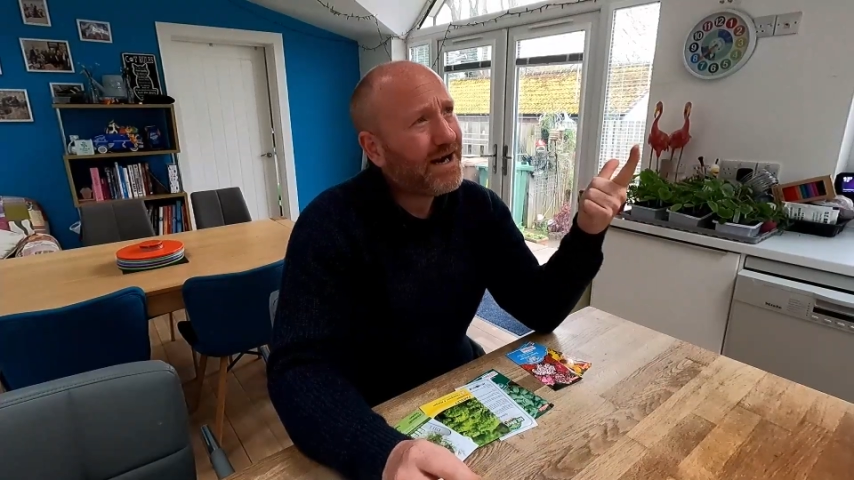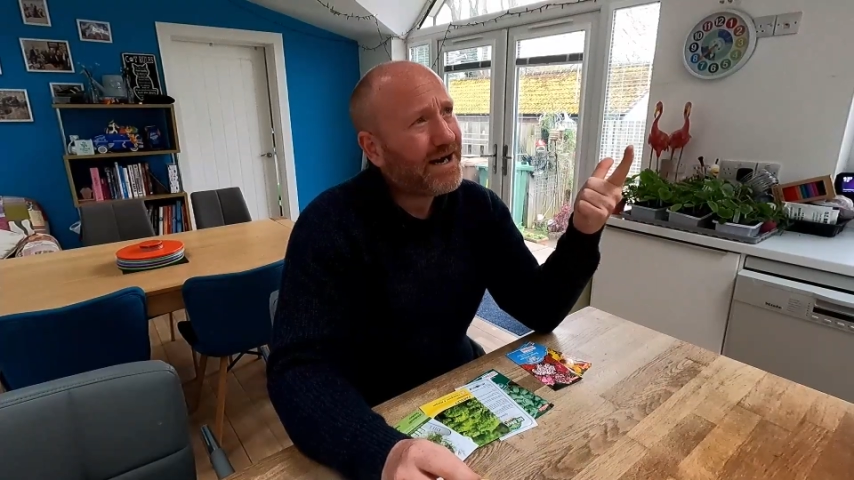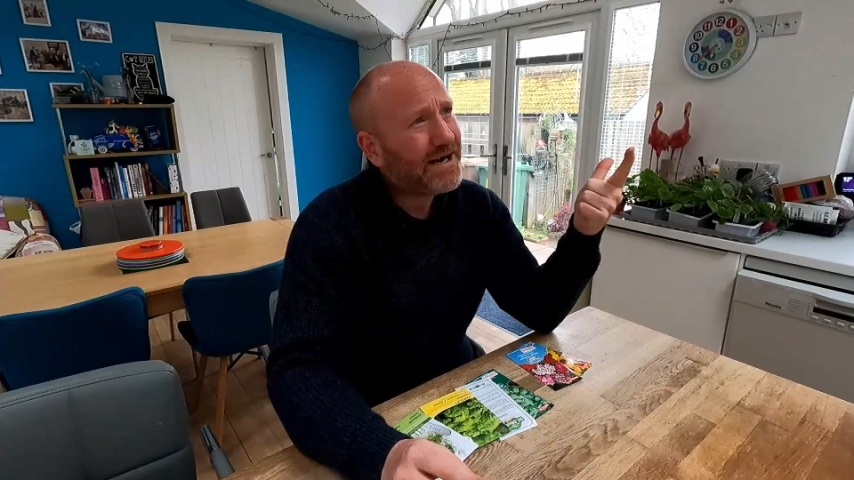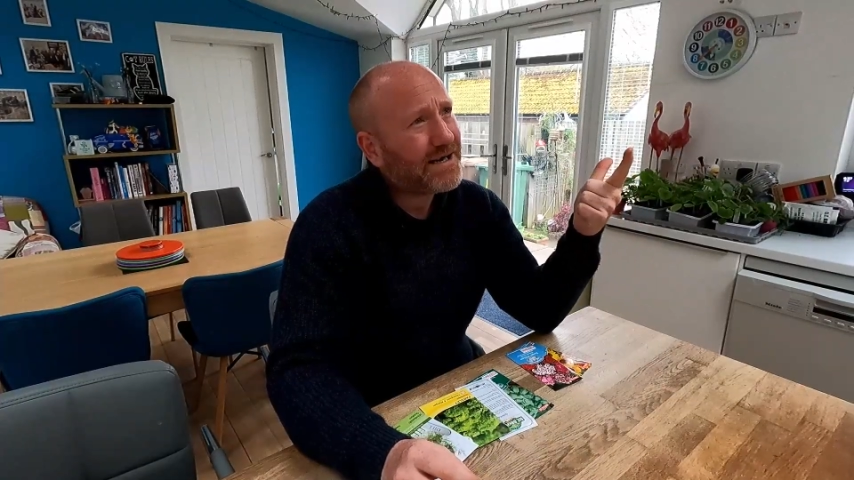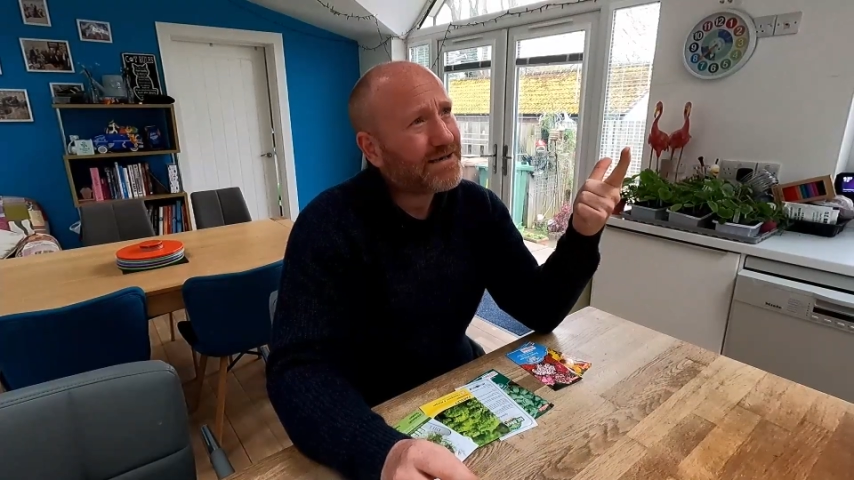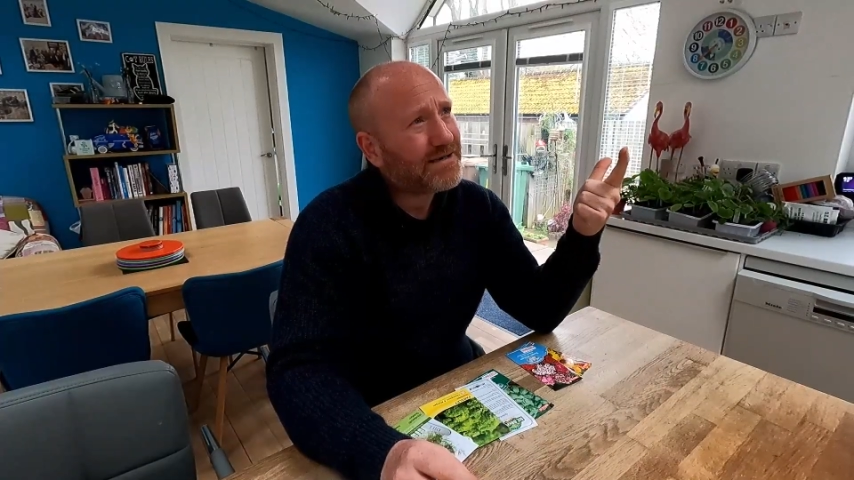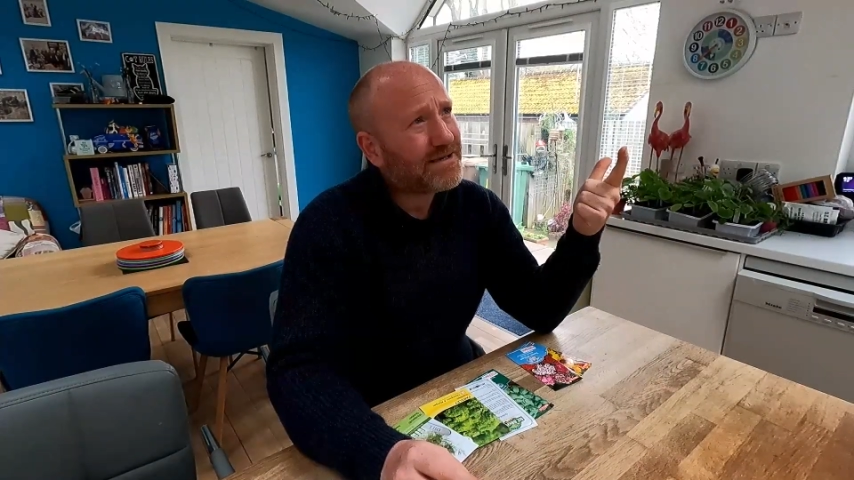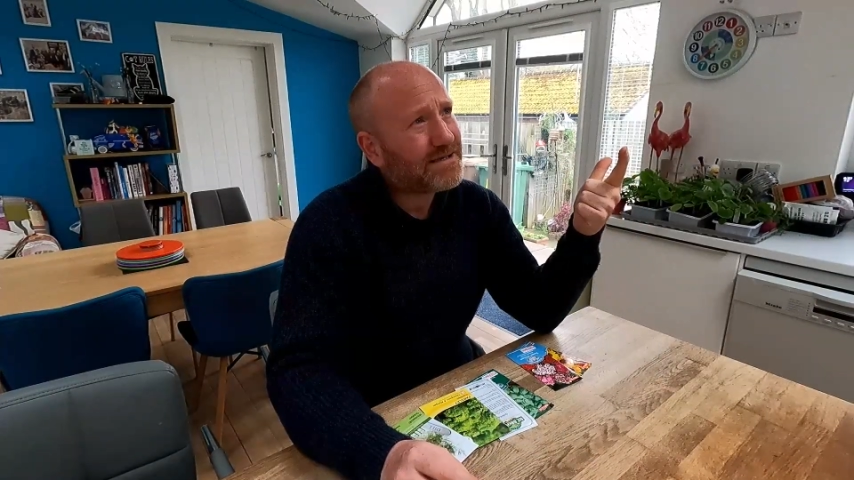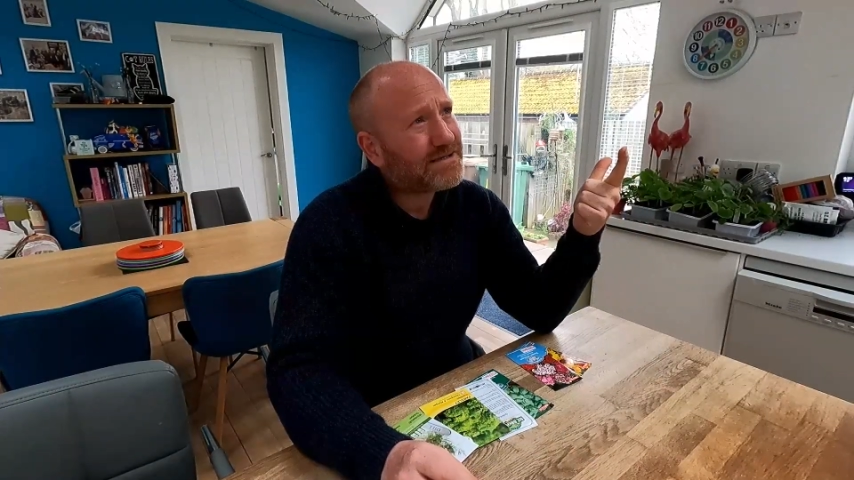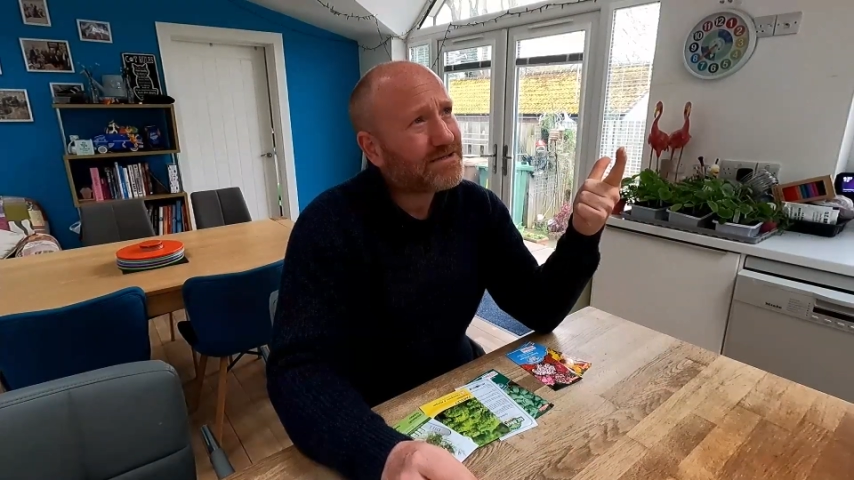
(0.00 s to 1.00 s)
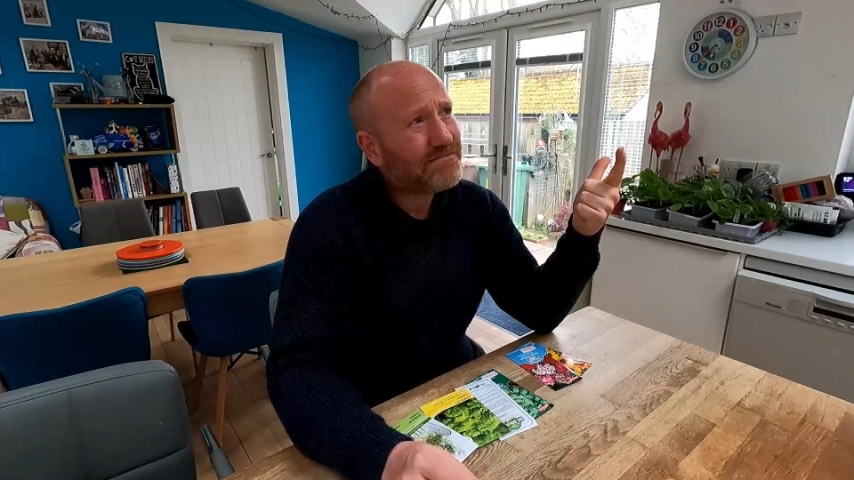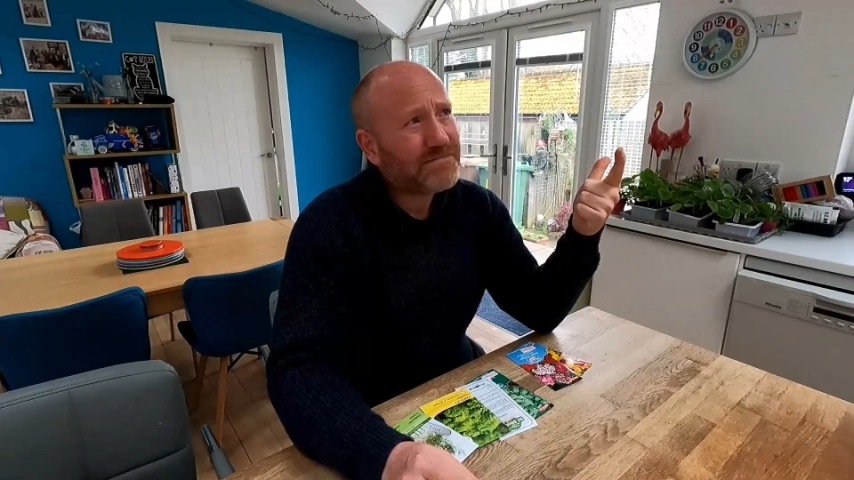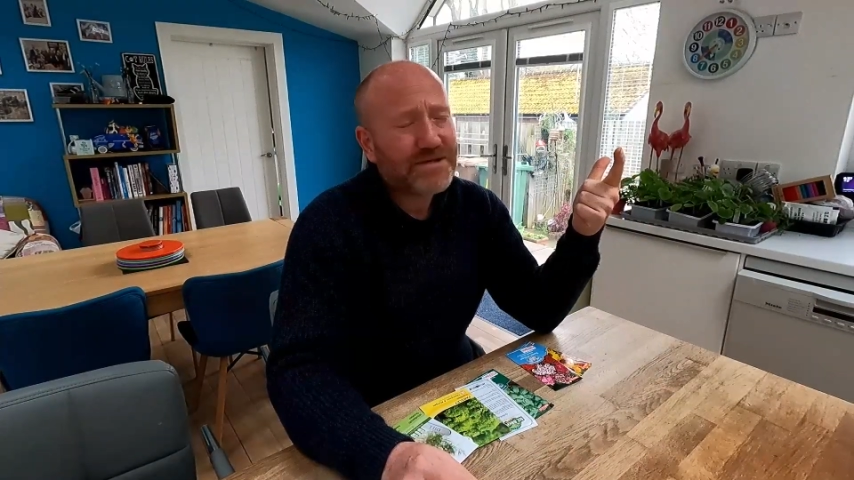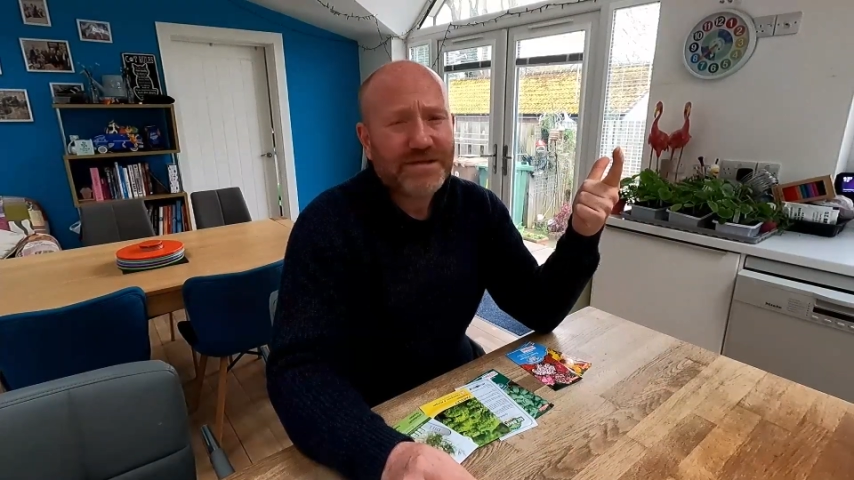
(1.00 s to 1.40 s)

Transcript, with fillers: and some